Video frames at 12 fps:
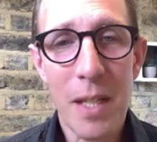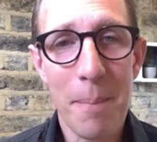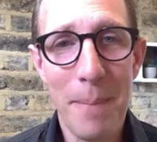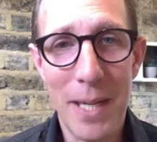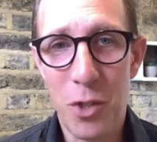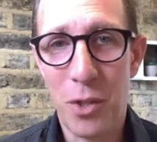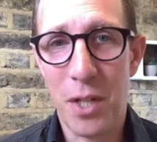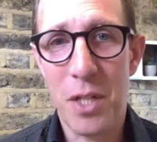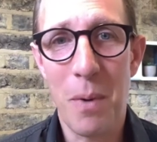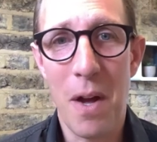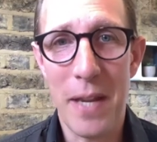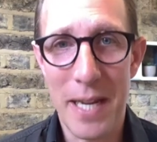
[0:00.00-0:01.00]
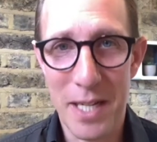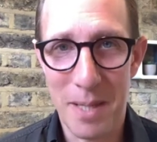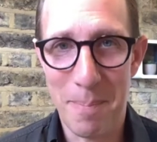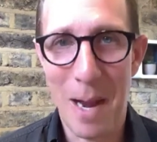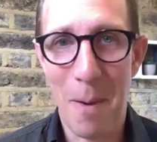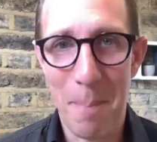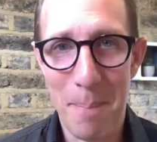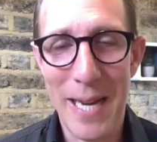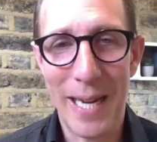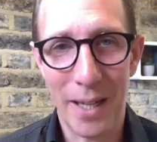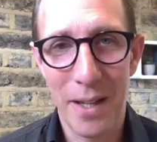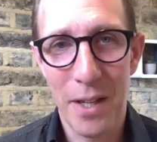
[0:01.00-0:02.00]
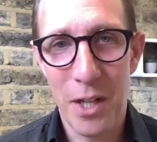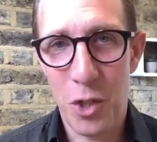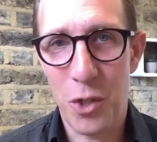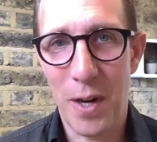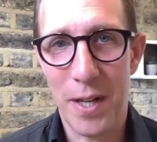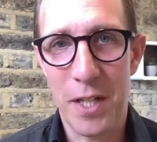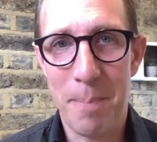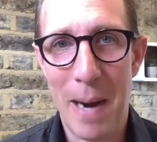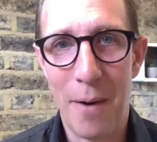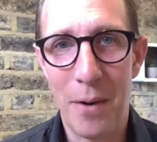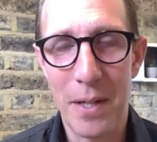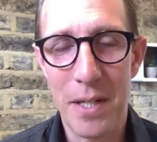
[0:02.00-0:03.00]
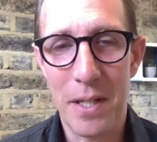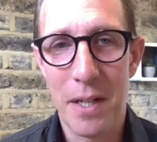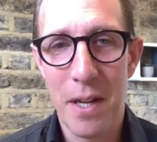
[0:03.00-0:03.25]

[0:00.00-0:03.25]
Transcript: Being trustworthy is about being transparent.